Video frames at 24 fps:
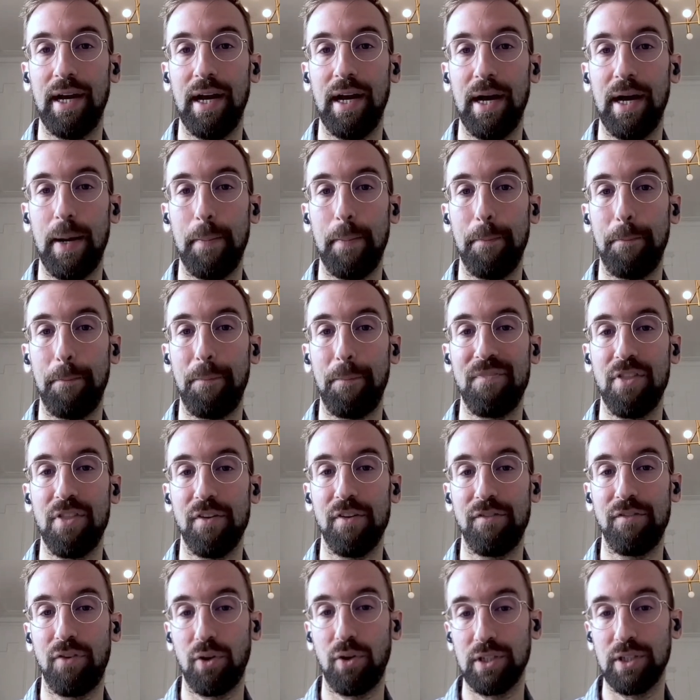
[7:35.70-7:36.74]
the
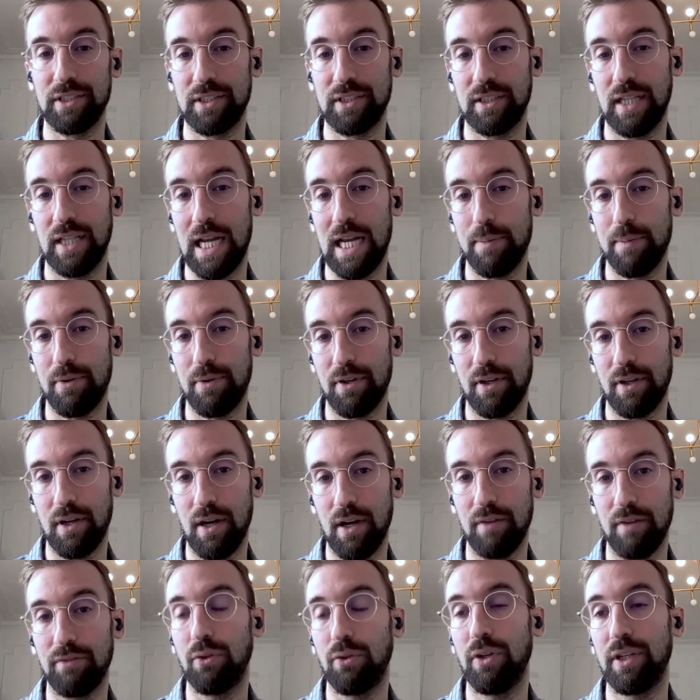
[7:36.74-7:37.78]
forced labor
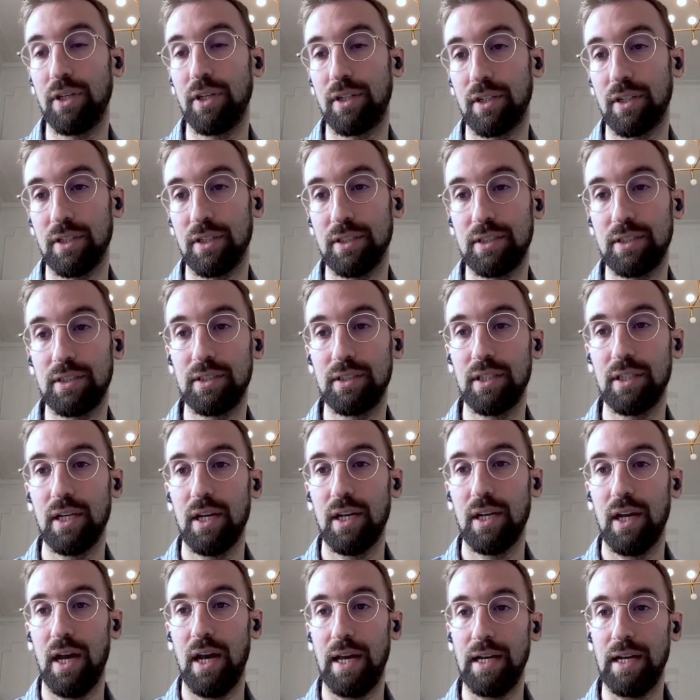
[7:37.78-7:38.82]
of Uyghurs
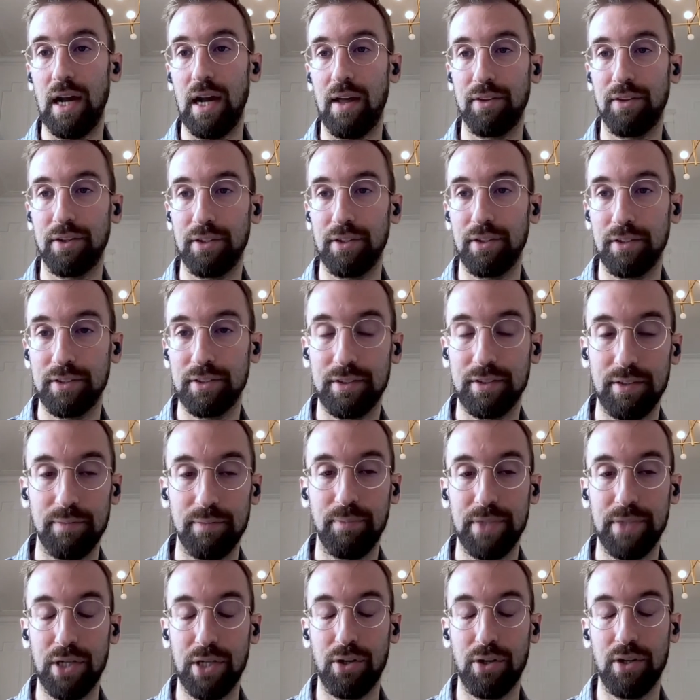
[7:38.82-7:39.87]
and others
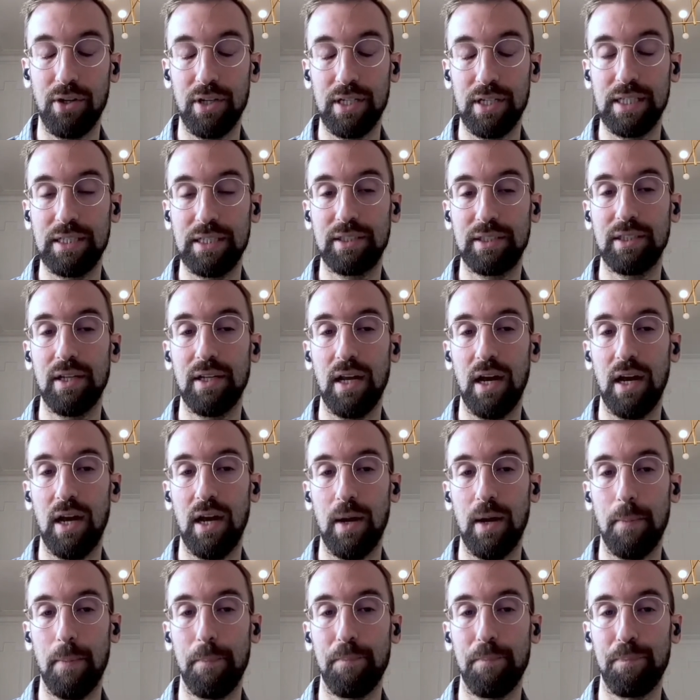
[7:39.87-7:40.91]
minorities
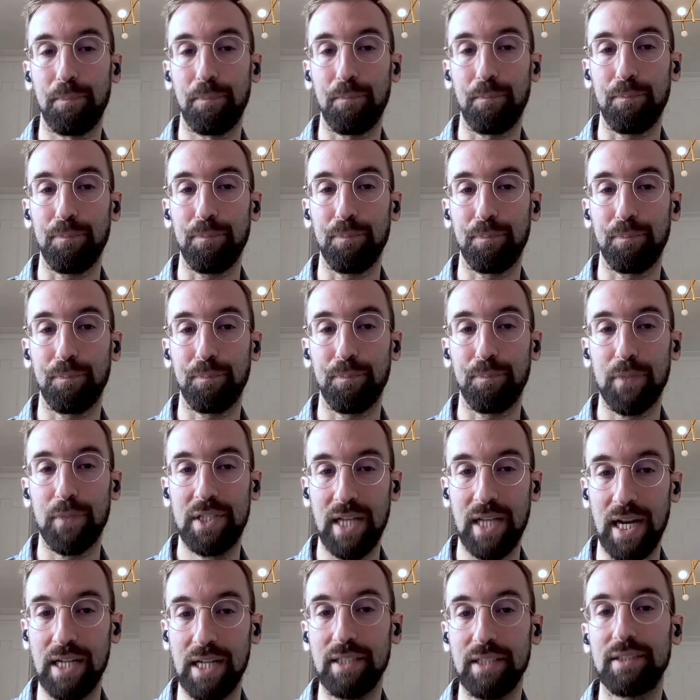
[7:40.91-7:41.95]

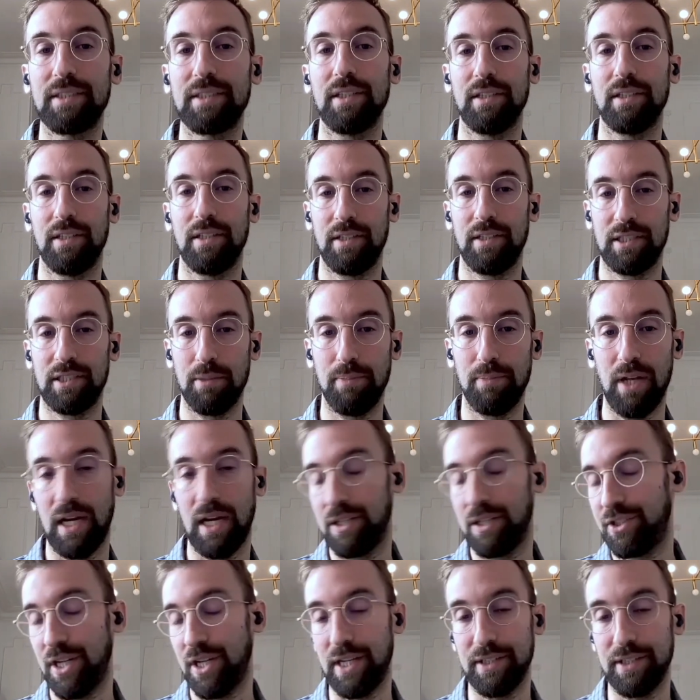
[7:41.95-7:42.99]
taints the
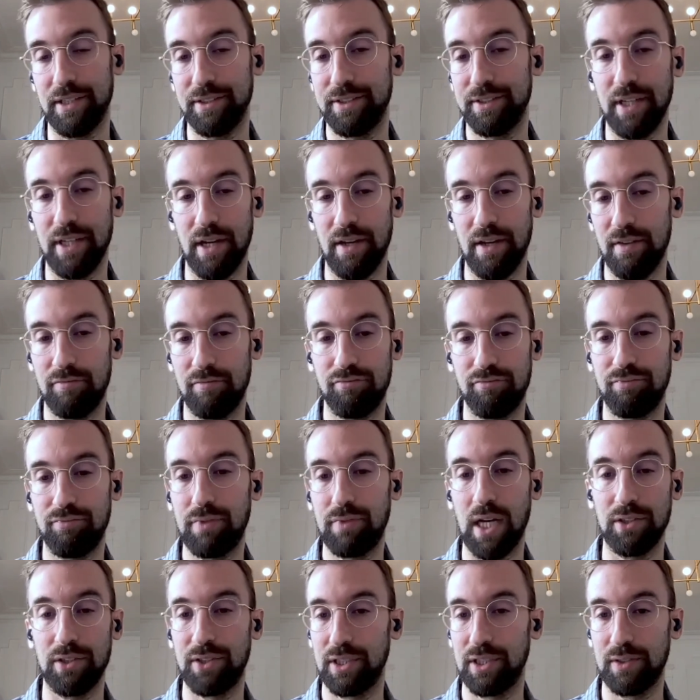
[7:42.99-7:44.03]
supply chains of
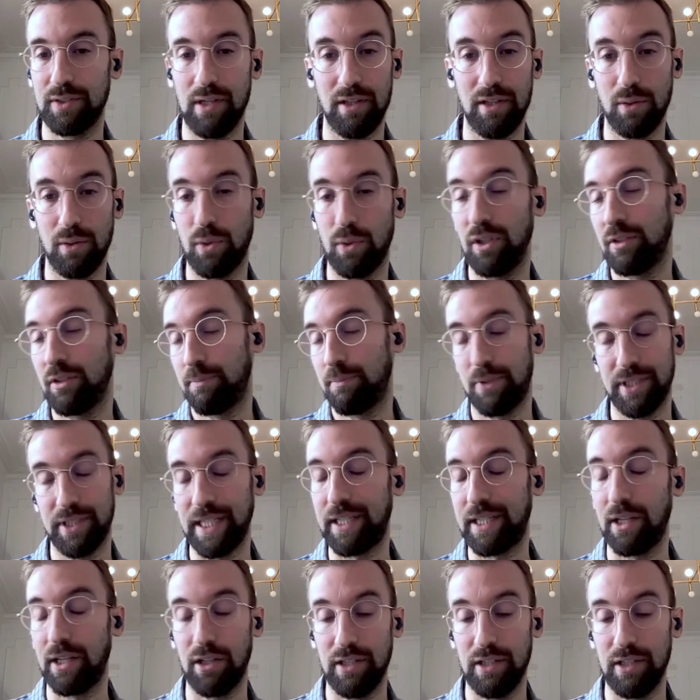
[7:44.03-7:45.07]
countries around the world,
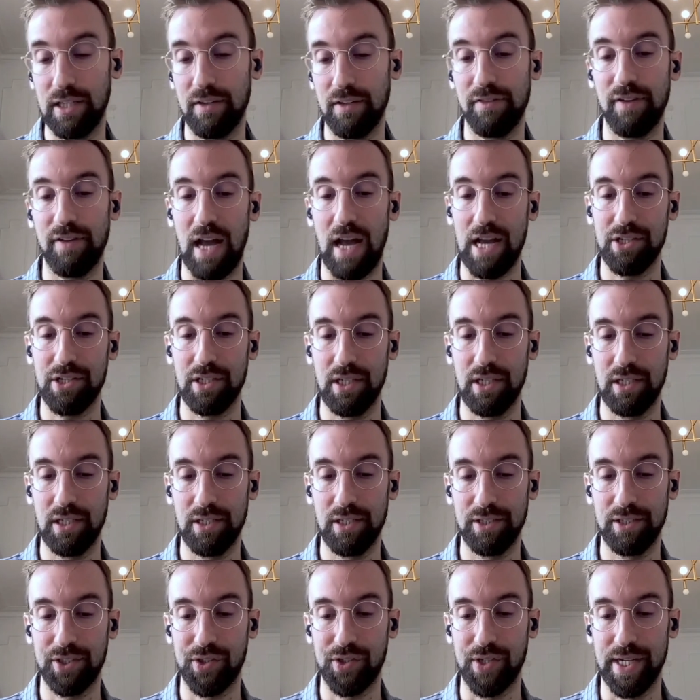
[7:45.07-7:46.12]
particularly the fashion
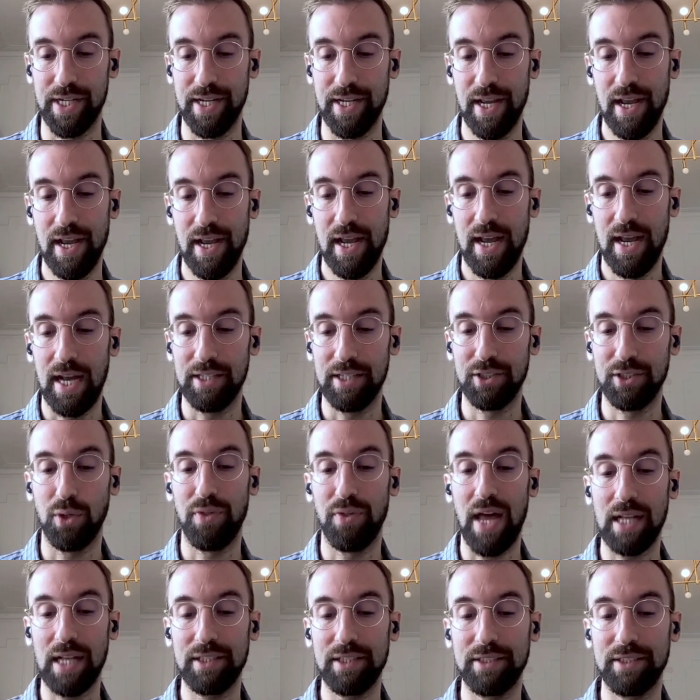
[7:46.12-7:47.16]
industry. And so
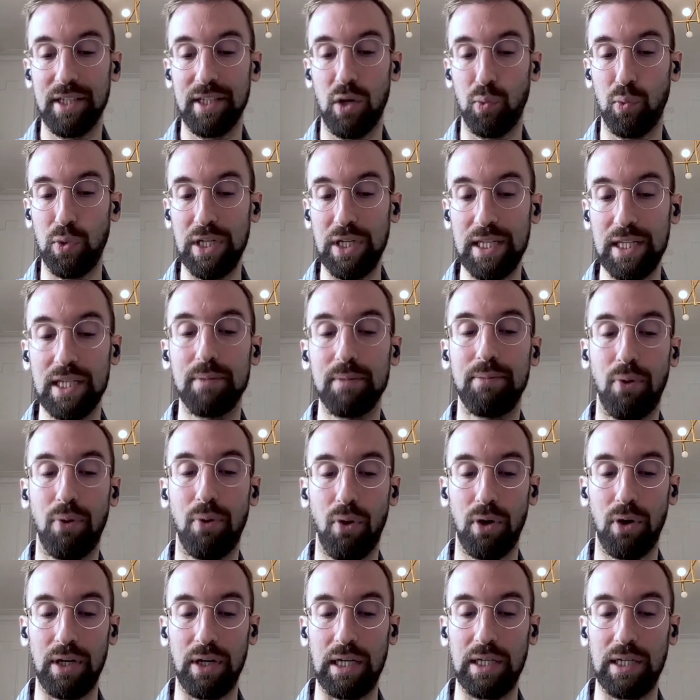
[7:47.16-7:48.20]
that's a really
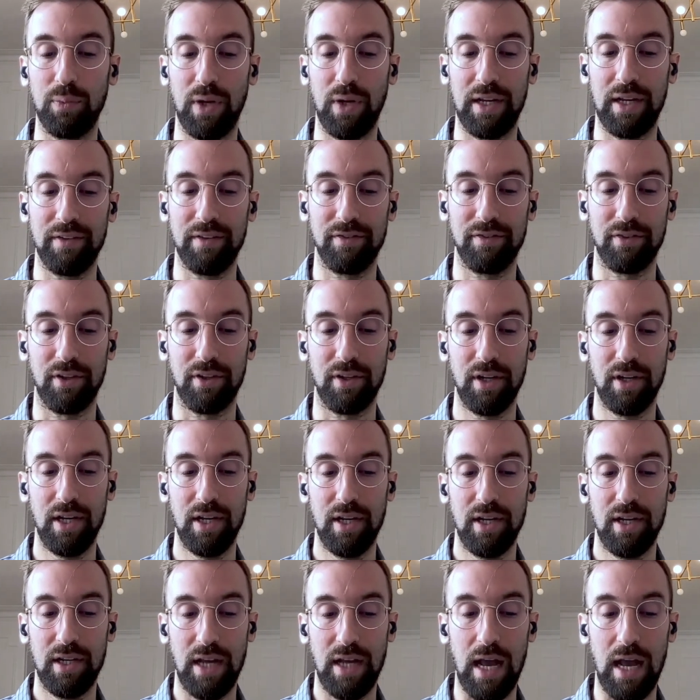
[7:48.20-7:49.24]
important way for
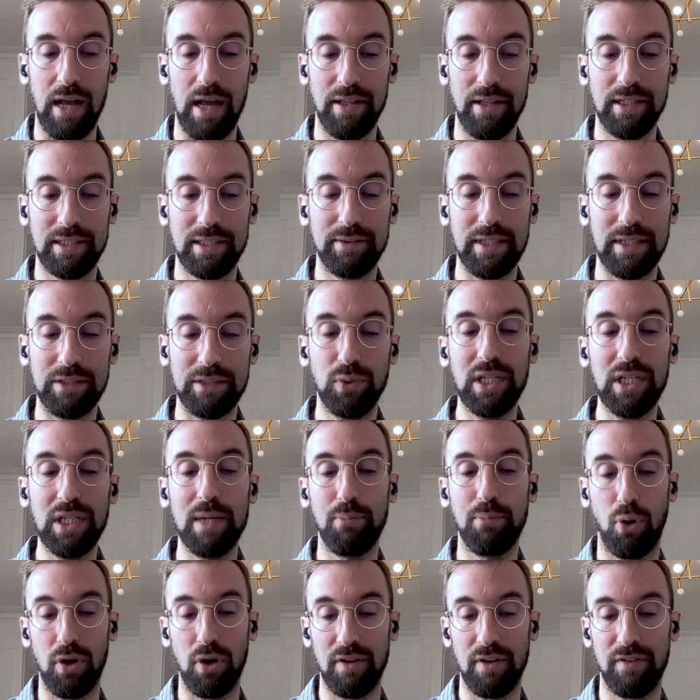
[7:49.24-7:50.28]
it's really
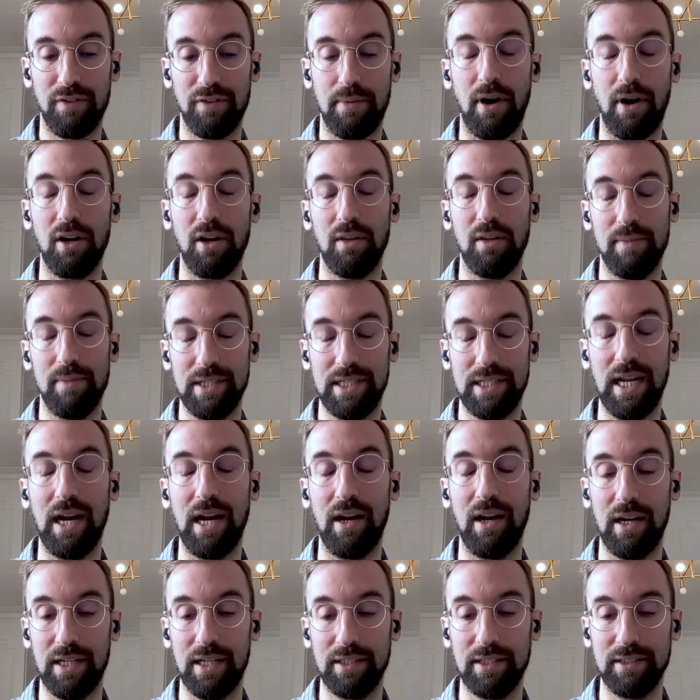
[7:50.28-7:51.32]
important for
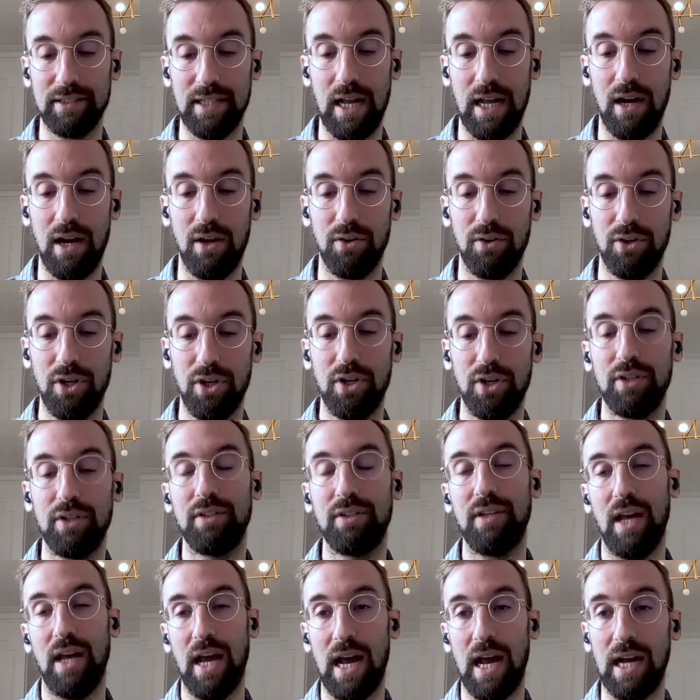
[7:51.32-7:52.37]
parliamentarians now
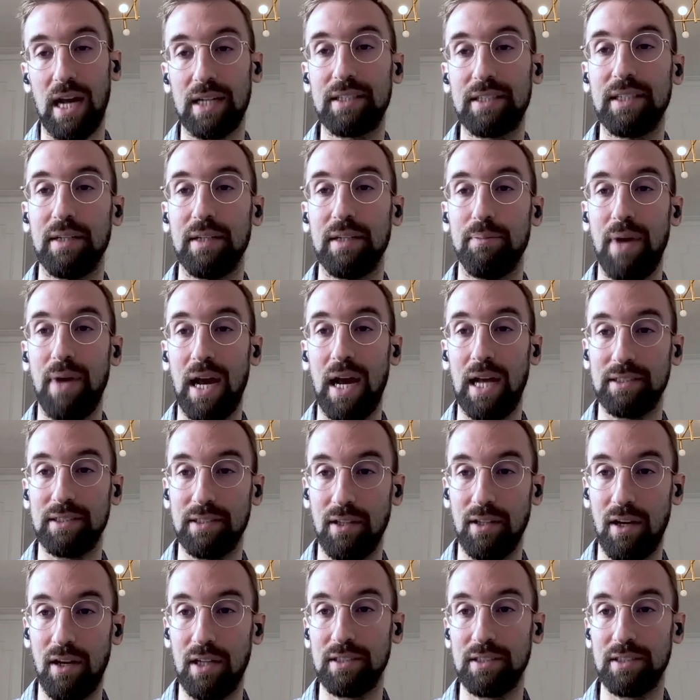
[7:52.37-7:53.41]
to act and pass
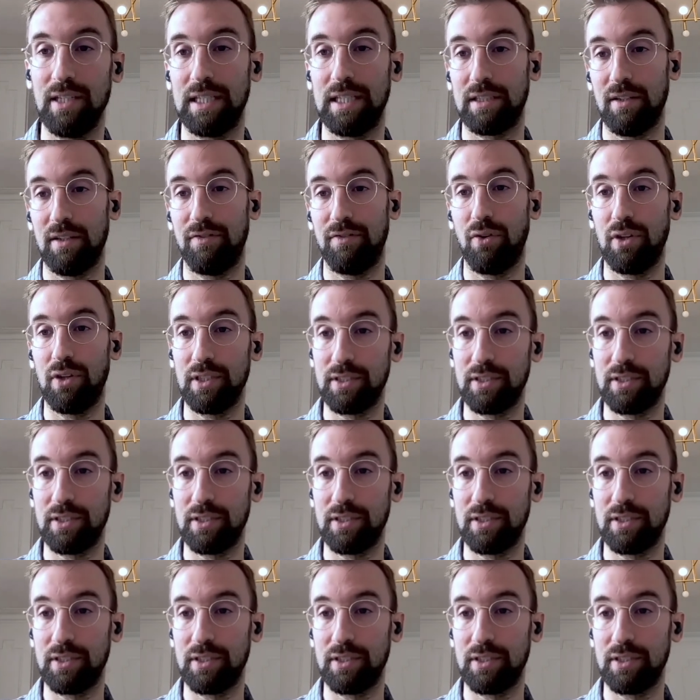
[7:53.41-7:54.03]
laws like the